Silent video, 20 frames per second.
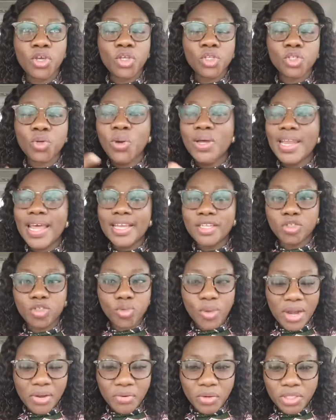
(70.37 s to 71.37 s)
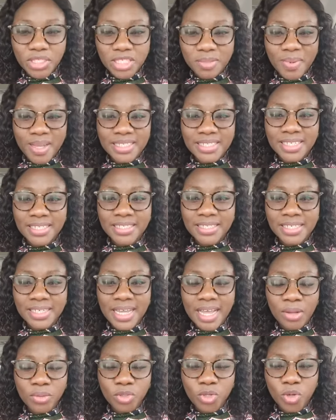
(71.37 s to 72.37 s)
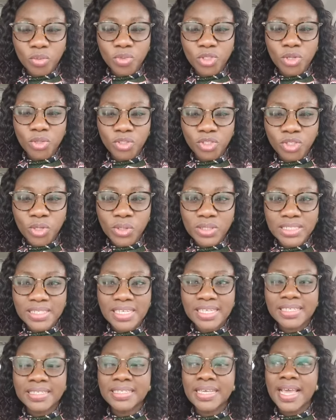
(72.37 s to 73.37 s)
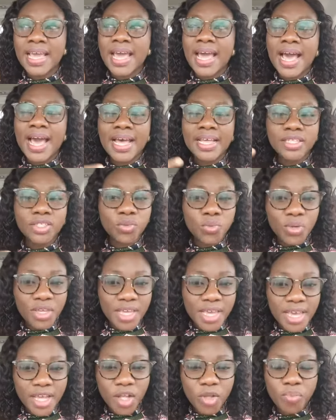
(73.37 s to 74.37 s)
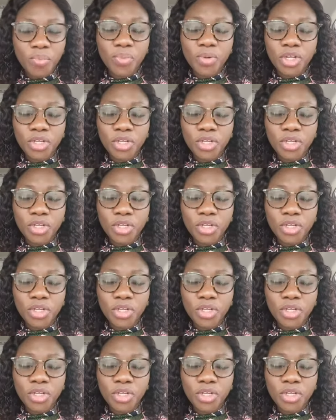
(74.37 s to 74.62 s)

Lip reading: So what I do, I run strategic outcomes consulting, and we help